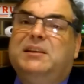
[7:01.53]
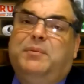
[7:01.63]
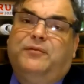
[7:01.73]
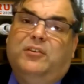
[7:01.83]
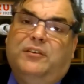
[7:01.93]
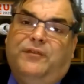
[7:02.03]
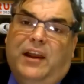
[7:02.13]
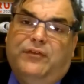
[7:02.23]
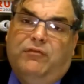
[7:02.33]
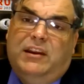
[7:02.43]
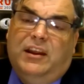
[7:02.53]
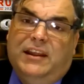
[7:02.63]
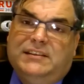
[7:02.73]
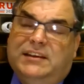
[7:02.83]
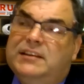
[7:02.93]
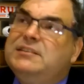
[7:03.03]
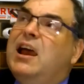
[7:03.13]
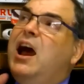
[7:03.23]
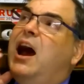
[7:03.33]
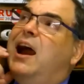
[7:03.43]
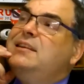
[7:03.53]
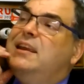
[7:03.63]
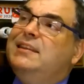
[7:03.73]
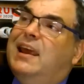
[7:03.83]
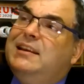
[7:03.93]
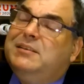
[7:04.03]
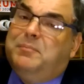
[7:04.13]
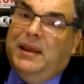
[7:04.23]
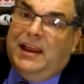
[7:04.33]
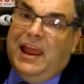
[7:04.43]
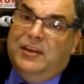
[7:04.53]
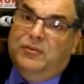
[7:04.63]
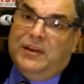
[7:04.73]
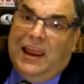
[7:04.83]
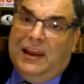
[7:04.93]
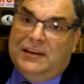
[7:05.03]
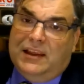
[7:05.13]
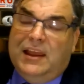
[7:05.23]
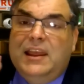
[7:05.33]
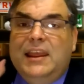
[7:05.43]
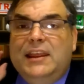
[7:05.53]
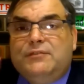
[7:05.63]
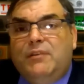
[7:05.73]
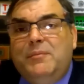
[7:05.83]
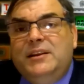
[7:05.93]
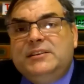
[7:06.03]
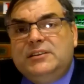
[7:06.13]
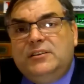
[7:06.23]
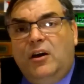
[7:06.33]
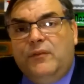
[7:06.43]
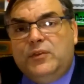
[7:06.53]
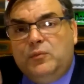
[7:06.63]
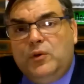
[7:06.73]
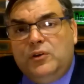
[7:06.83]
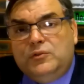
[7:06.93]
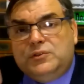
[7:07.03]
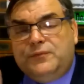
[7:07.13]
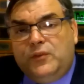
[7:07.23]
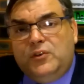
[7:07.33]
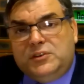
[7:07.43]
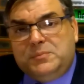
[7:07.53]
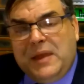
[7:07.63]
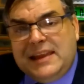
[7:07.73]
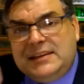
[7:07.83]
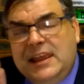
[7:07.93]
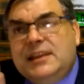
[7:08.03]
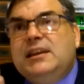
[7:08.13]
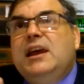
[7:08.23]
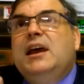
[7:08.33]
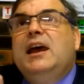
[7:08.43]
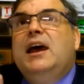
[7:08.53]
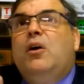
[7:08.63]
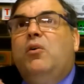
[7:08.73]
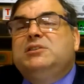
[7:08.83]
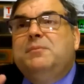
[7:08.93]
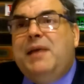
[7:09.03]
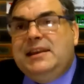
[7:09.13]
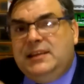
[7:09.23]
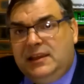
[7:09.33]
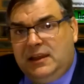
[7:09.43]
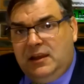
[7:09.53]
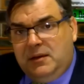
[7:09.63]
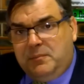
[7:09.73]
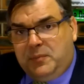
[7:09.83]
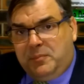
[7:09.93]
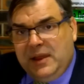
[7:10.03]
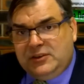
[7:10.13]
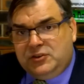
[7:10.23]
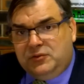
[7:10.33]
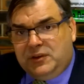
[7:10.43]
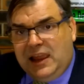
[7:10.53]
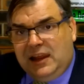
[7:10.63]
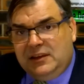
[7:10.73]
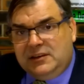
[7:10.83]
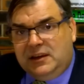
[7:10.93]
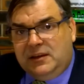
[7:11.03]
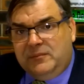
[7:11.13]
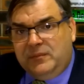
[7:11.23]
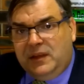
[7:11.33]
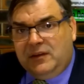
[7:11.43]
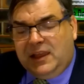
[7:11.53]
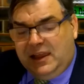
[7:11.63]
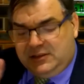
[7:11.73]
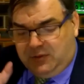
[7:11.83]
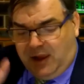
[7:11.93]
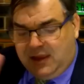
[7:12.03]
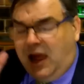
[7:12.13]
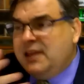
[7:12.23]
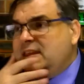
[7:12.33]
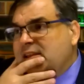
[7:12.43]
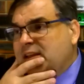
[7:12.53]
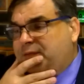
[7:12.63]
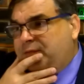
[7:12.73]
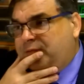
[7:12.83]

prefer the 5396. I think that is a better annual calendar. It's reminiscent of the world's first Patek automatic perpetual calendar. Okay, so I think the